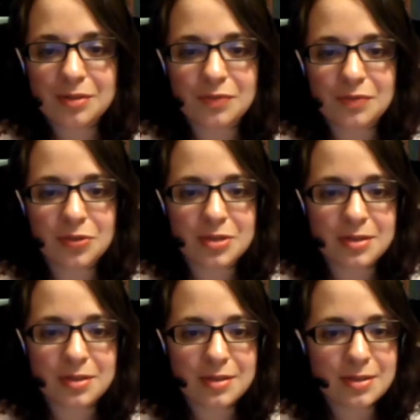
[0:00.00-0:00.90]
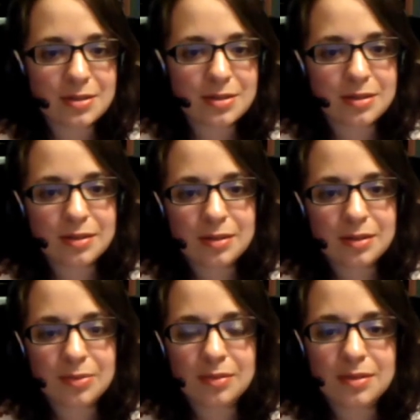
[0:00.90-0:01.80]
versions,
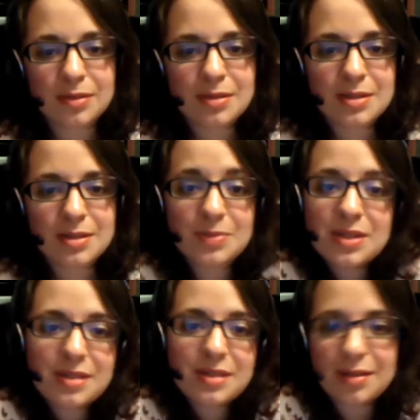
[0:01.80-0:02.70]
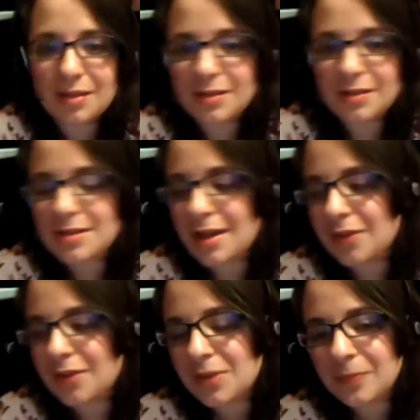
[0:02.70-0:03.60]
just because I needed to
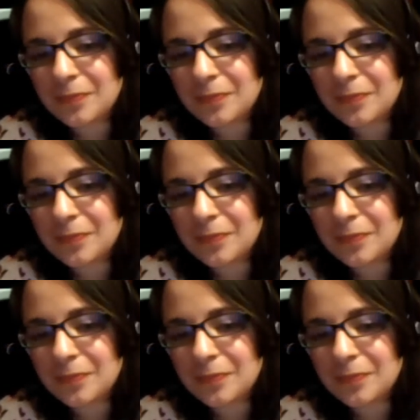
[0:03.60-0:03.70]
have them.